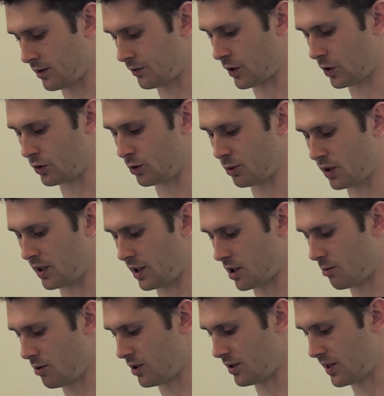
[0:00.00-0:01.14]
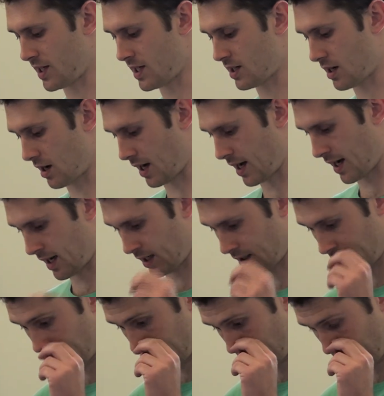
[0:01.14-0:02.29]
vulnerable in the community.
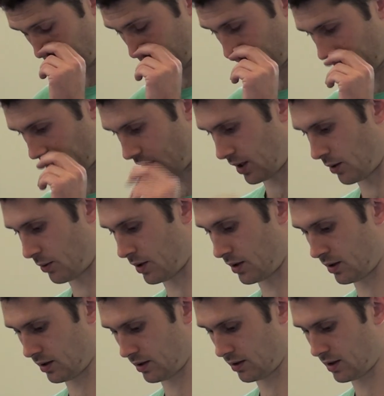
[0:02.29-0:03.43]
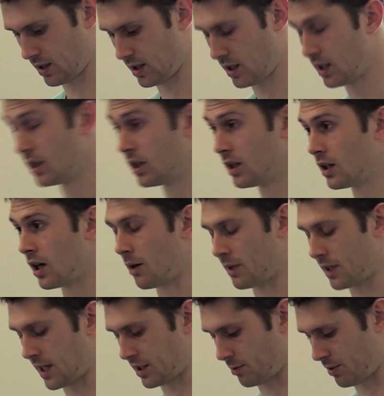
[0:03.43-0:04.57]
And also there were, I mean,
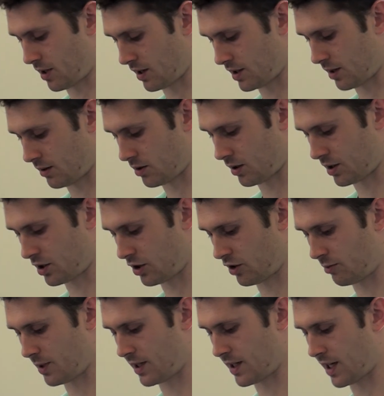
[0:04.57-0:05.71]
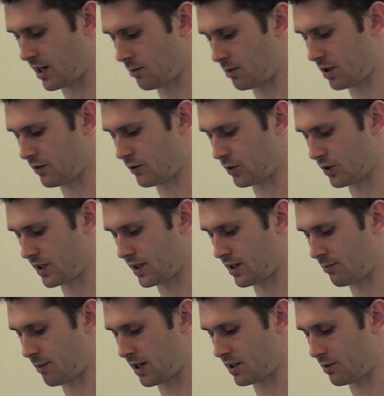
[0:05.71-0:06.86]
Leicester Partnership Trust should have been there, but unfortunately
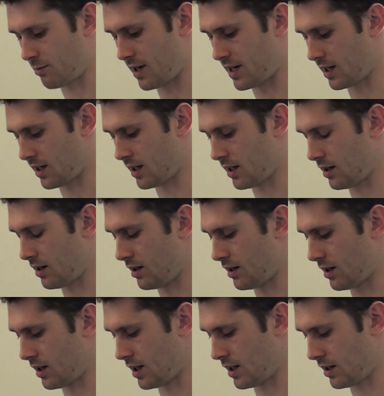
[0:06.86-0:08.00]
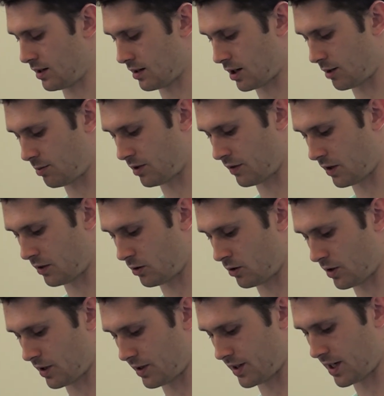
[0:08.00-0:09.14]
didn't manage to make it, and a couple of other
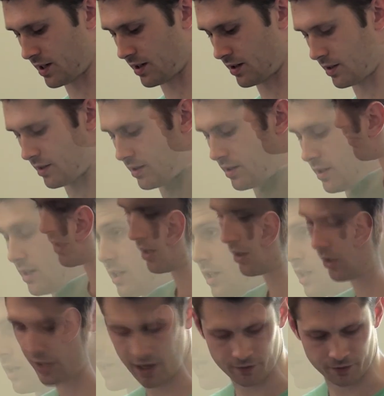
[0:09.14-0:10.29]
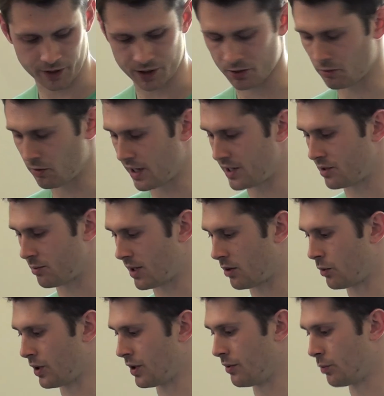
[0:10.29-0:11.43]
organisations. On average we raise about
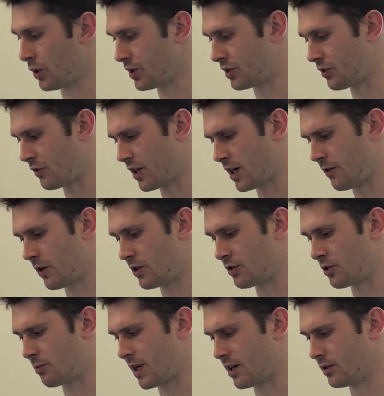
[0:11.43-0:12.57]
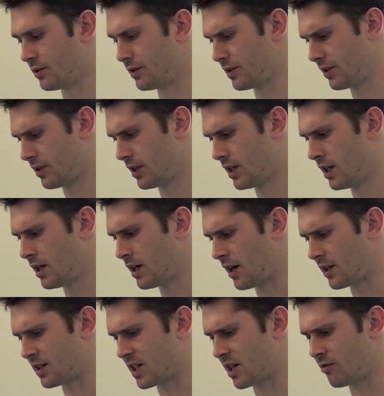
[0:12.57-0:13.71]
£100 to £500. I
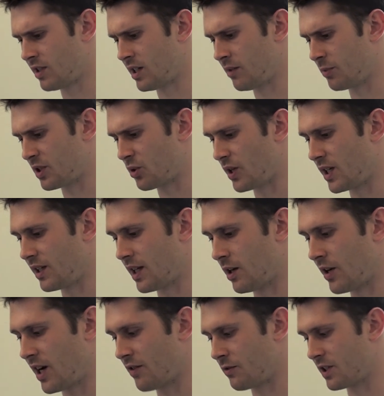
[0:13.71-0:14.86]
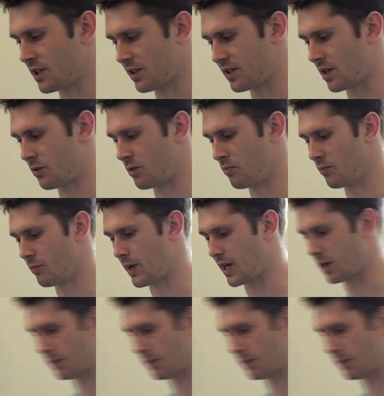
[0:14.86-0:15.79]
think generally in between there, on average I'd say we make